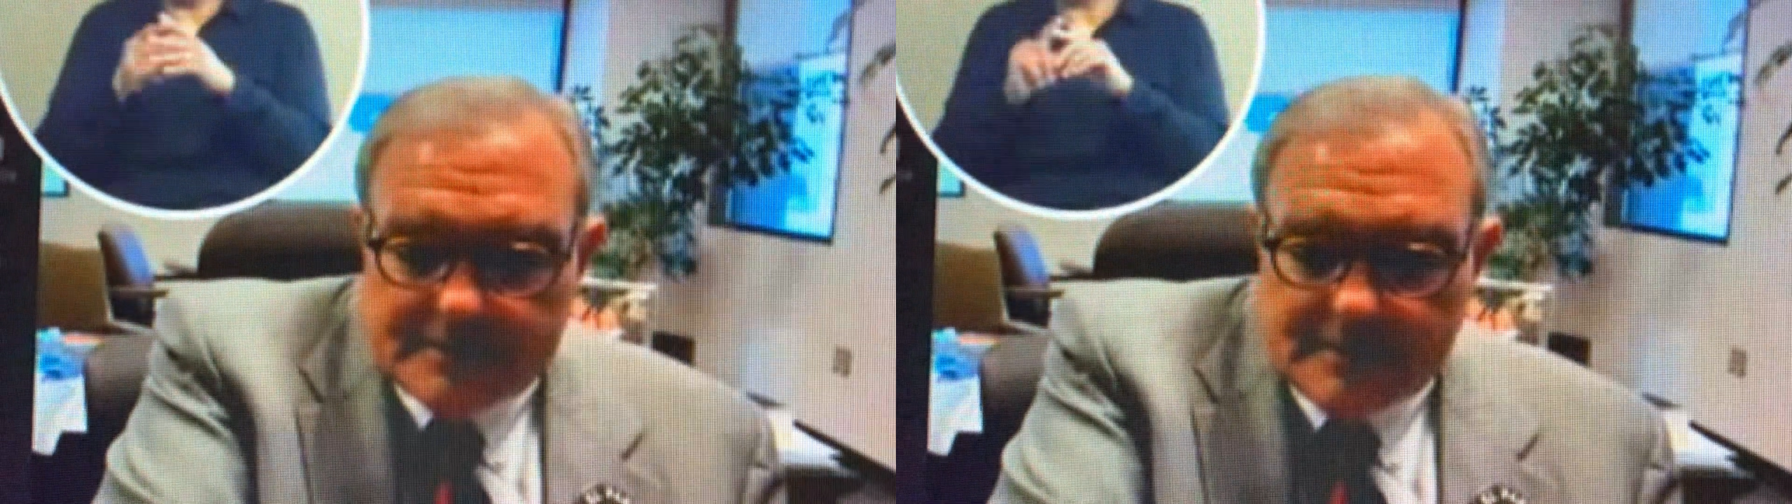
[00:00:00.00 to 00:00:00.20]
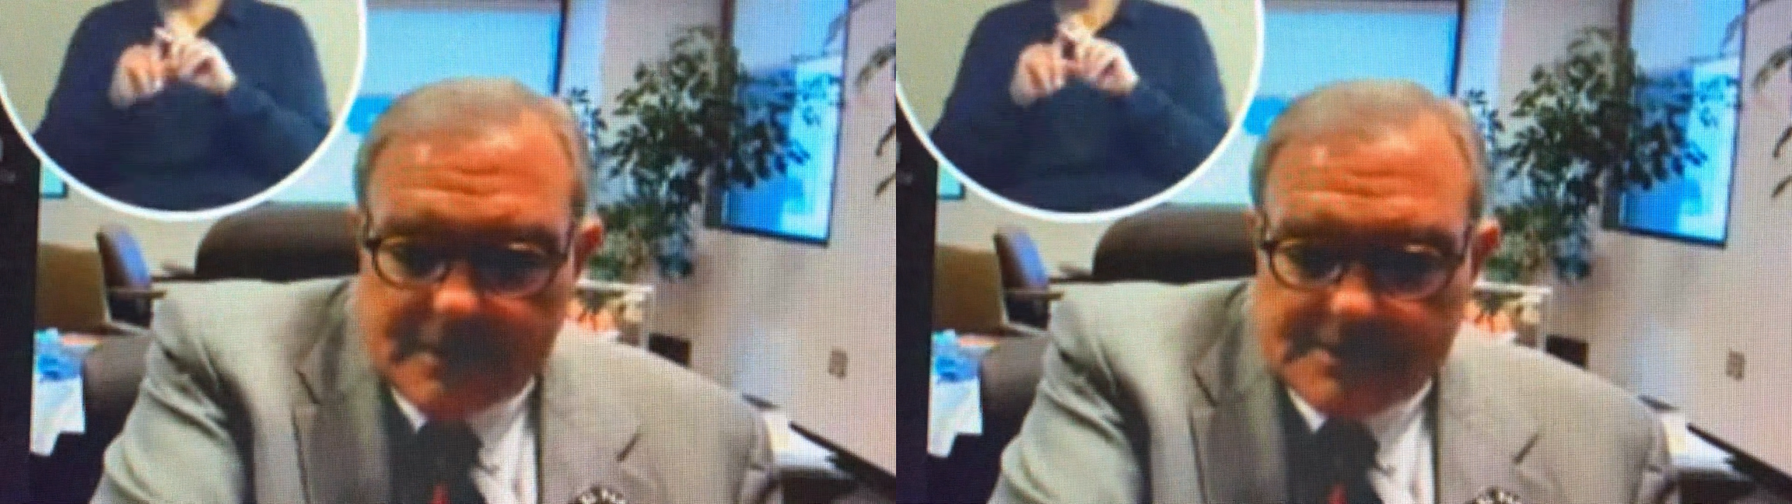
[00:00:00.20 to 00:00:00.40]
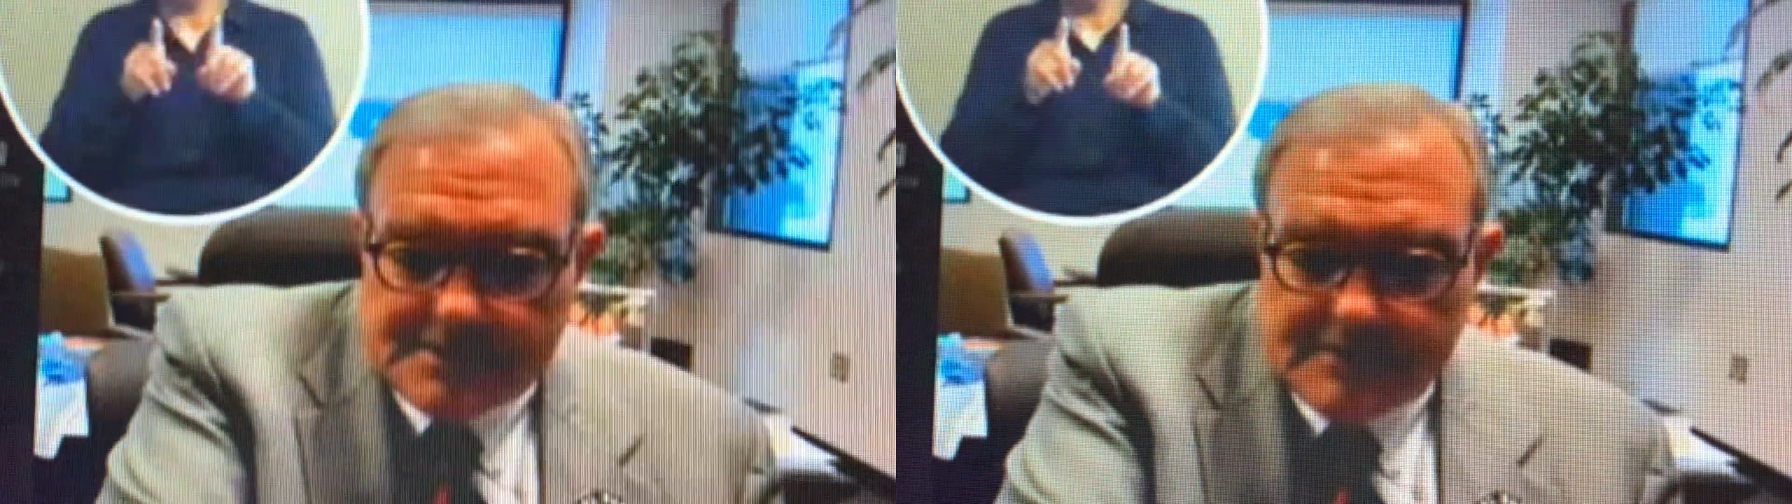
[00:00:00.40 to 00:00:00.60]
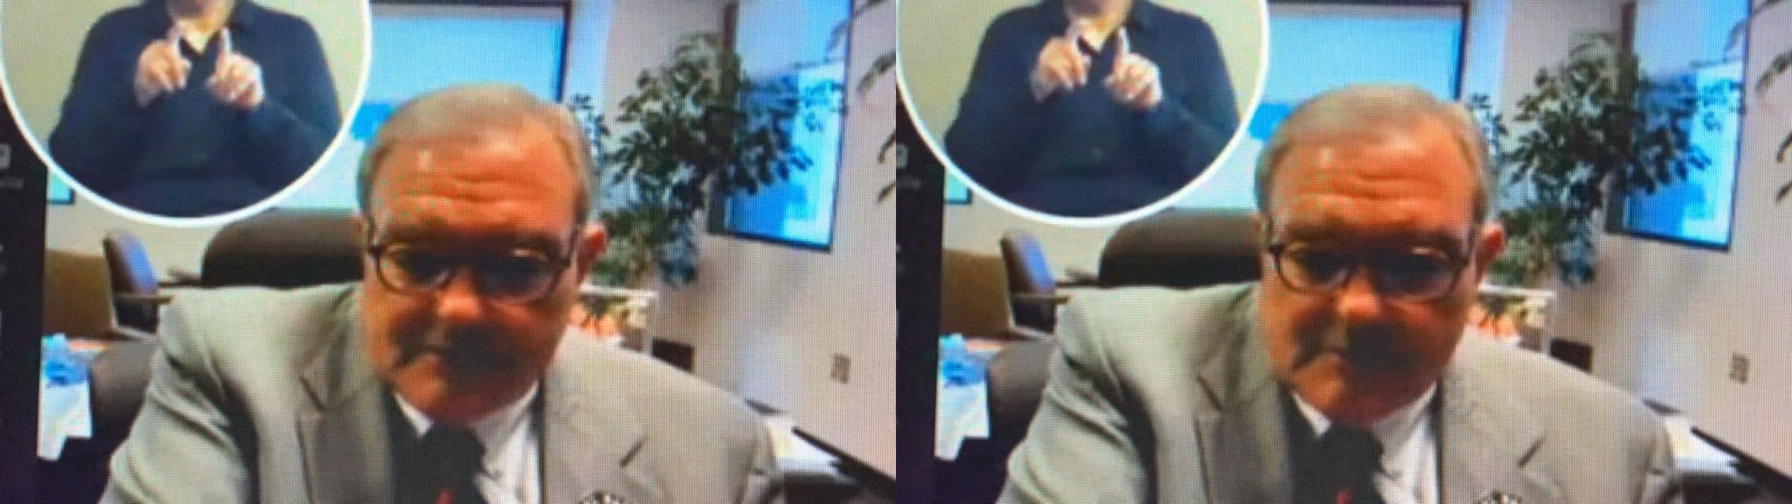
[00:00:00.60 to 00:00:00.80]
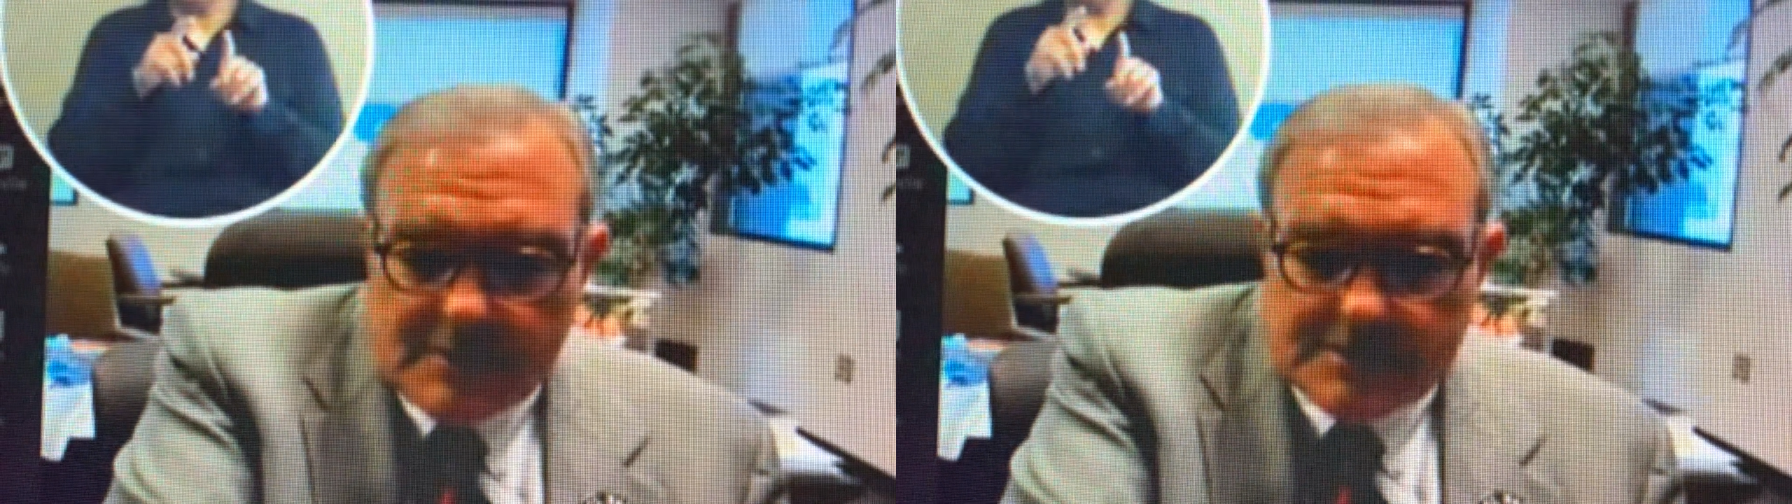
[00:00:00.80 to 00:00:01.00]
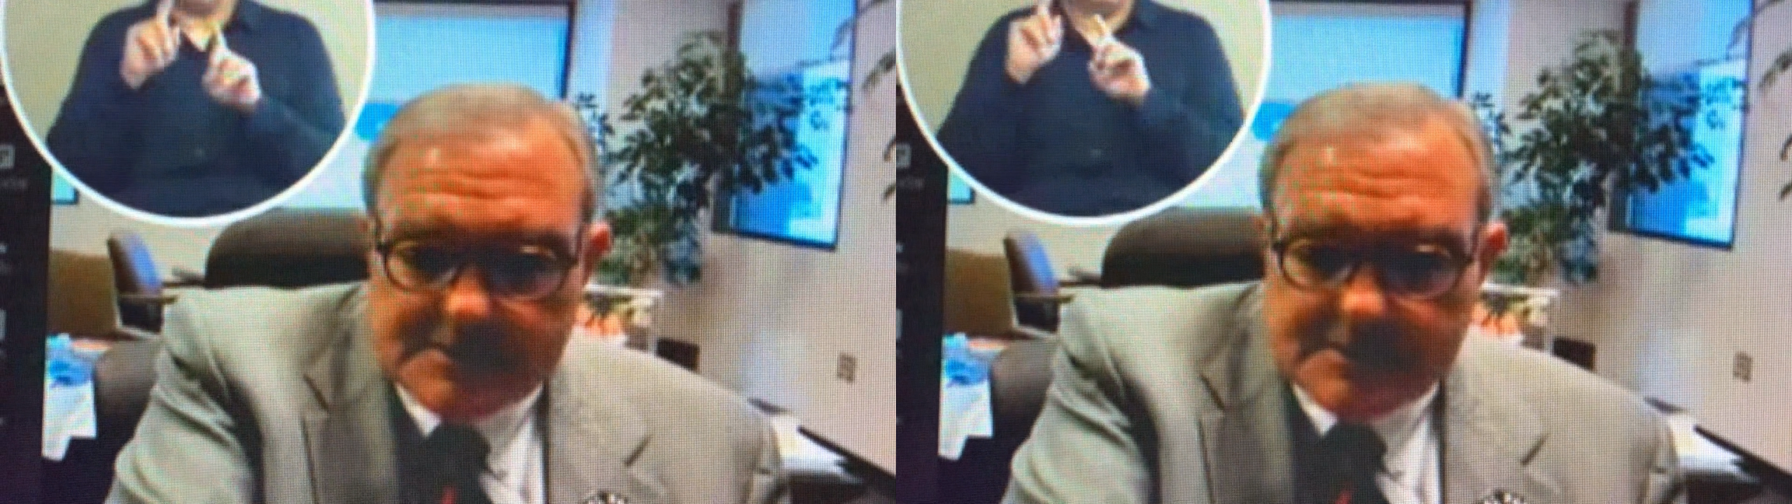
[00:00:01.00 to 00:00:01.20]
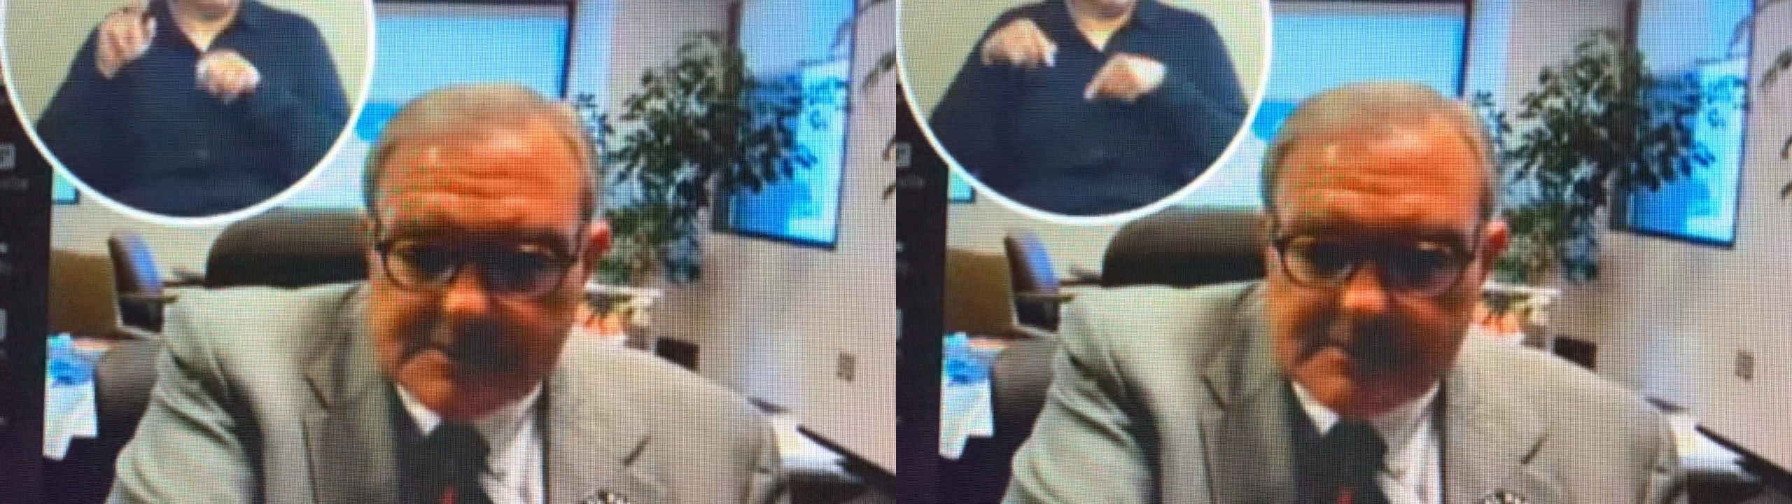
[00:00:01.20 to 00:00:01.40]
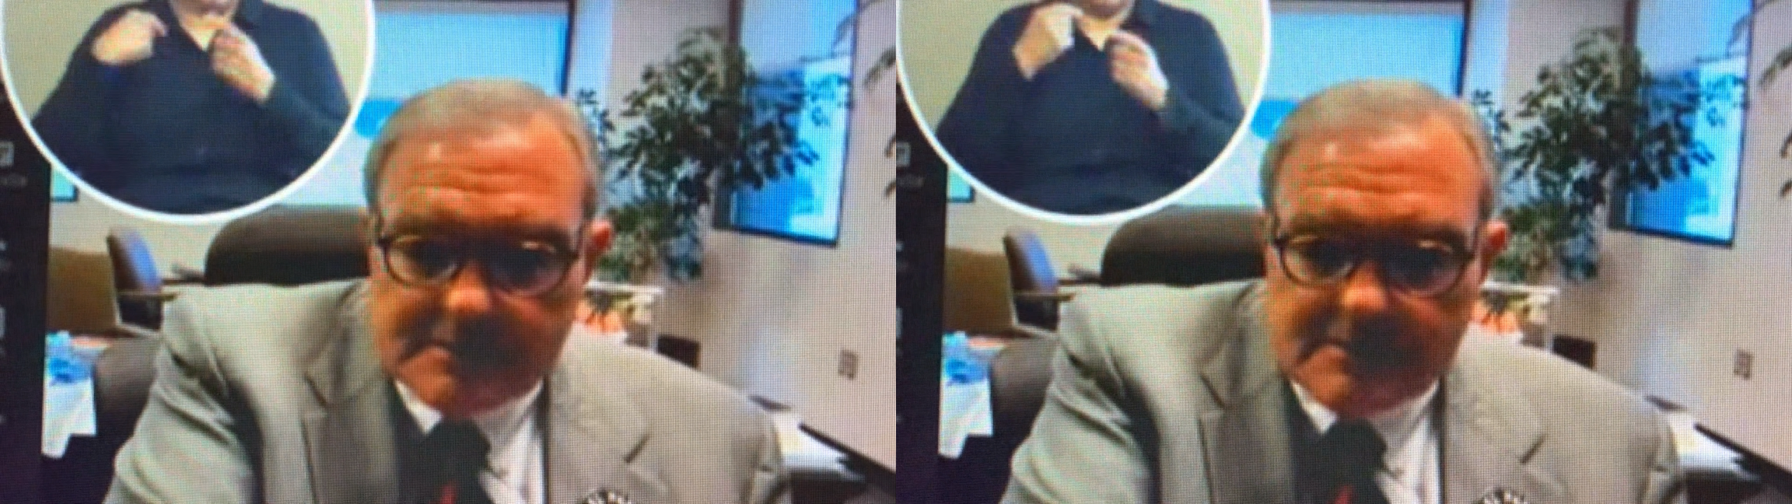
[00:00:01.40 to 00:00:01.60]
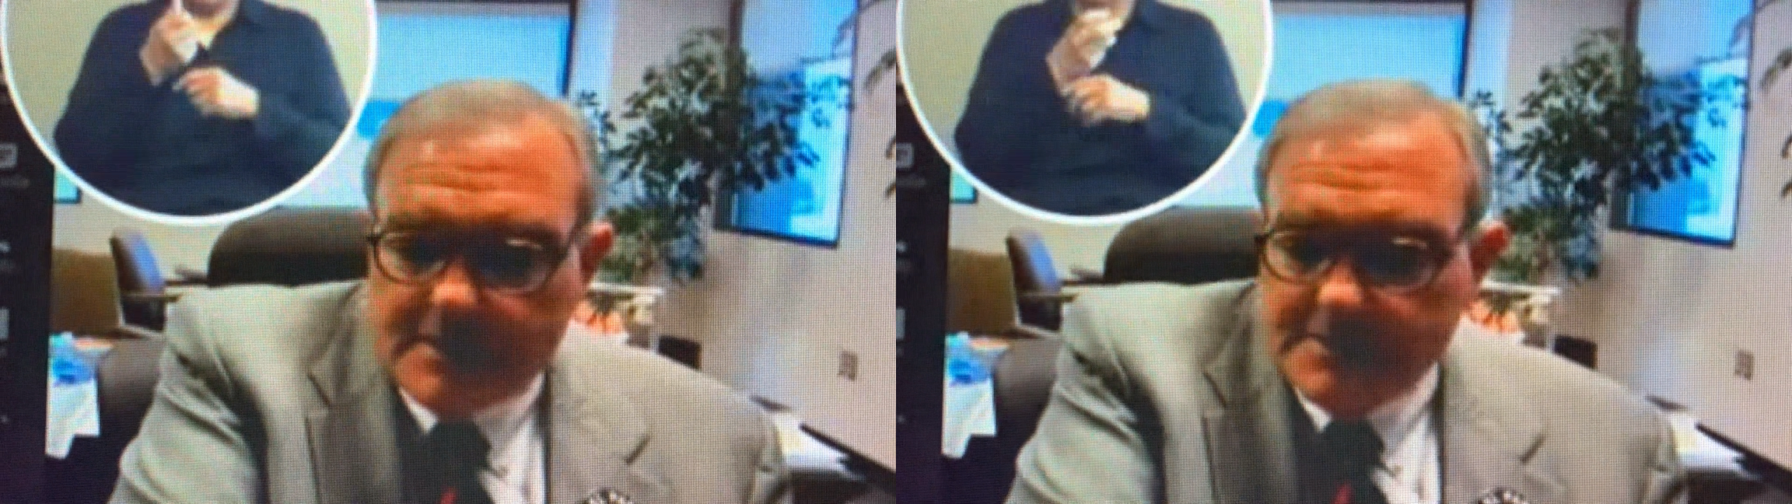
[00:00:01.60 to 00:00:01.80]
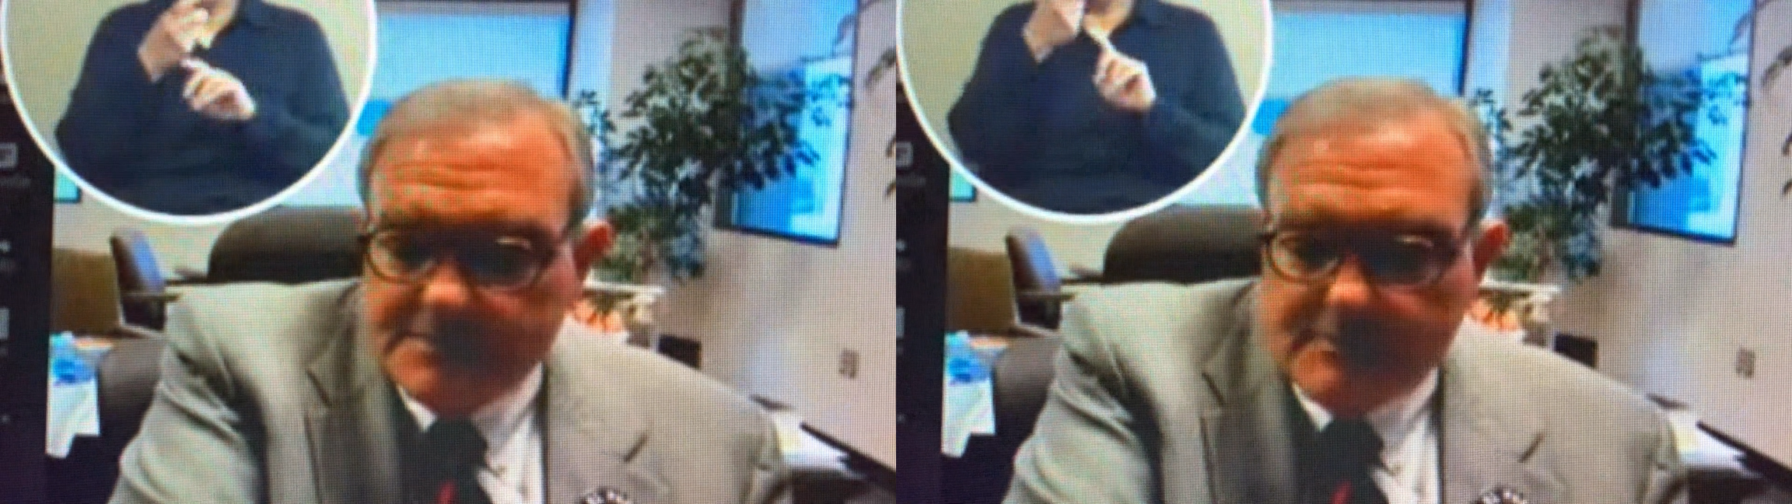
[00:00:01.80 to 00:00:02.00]
in the last several months that the
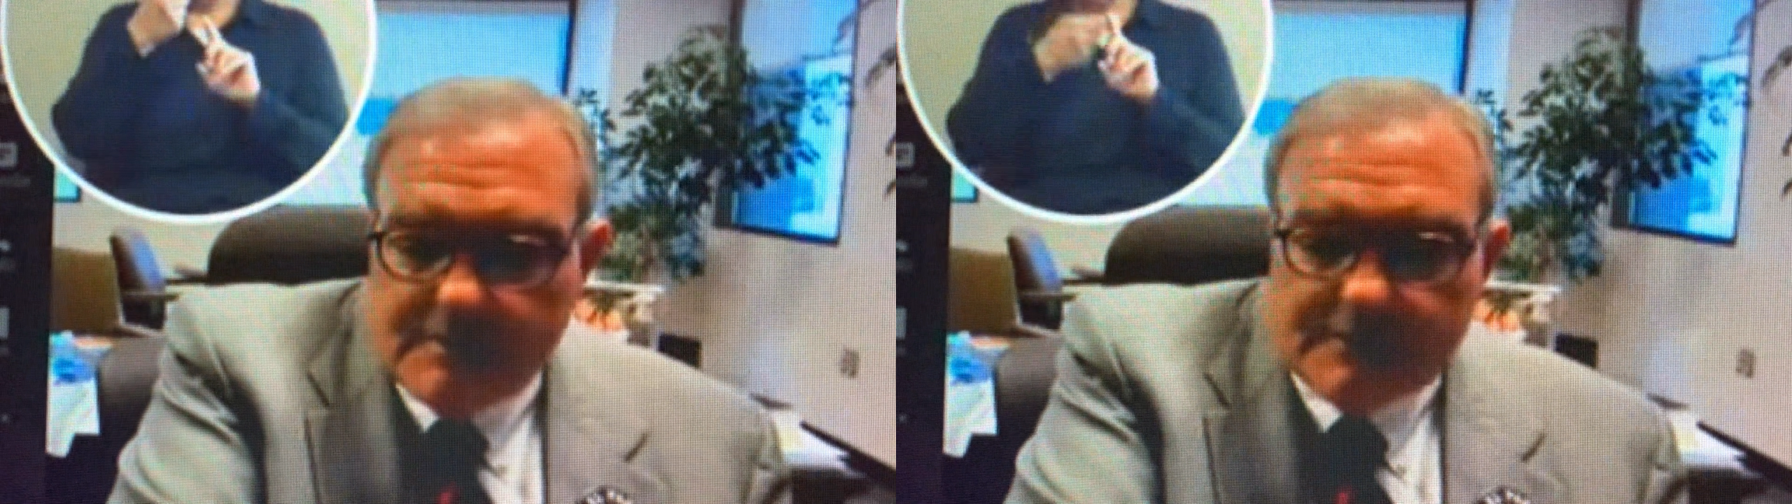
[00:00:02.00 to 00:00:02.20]
greatest